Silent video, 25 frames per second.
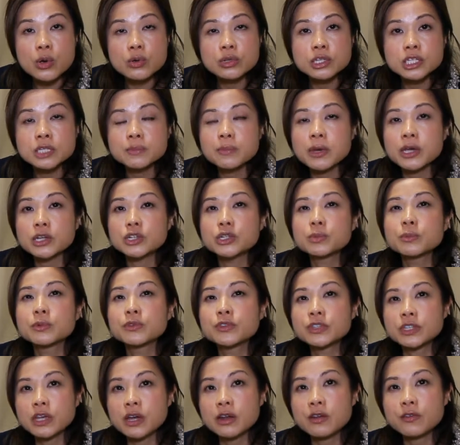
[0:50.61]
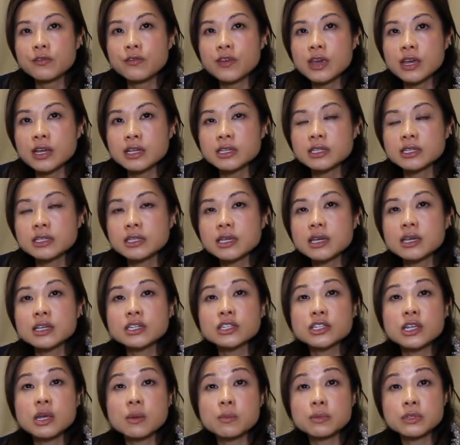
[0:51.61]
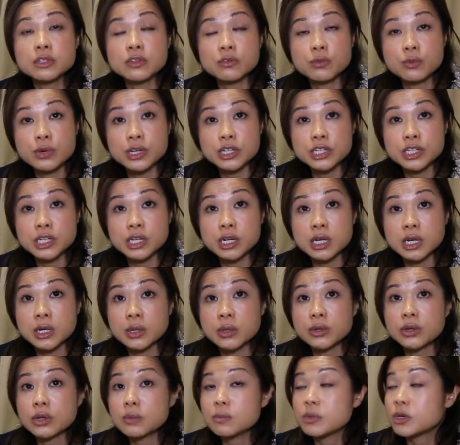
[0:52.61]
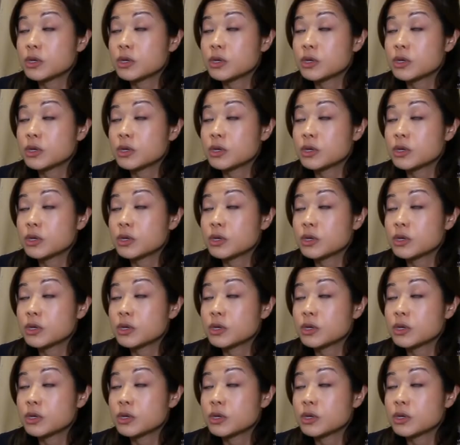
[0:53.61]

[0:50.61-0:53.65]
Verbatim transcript: own spectrum of side effects, examples of which include